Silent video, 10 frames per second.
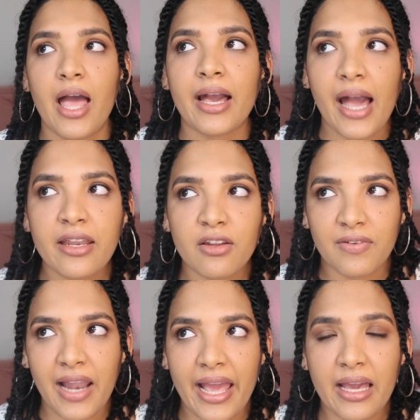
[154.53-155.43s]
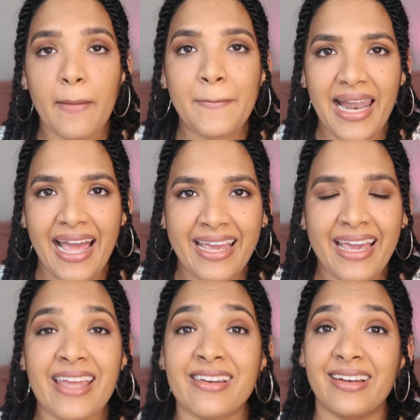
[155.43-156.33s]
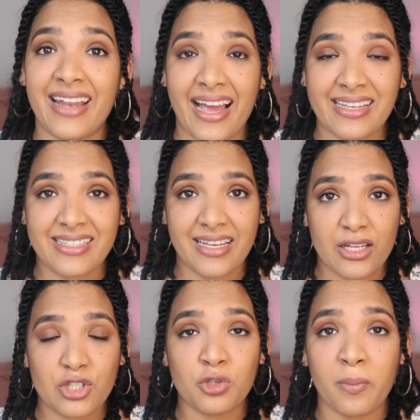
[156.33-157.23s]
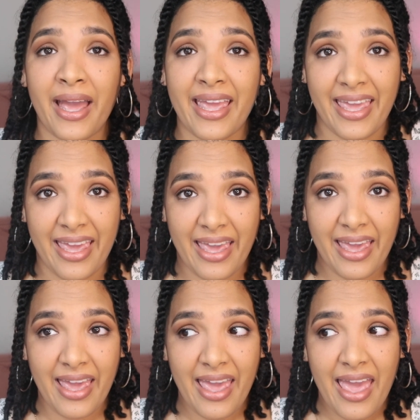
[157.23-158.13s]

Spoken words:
Kind of like applying a relaxer to my hair,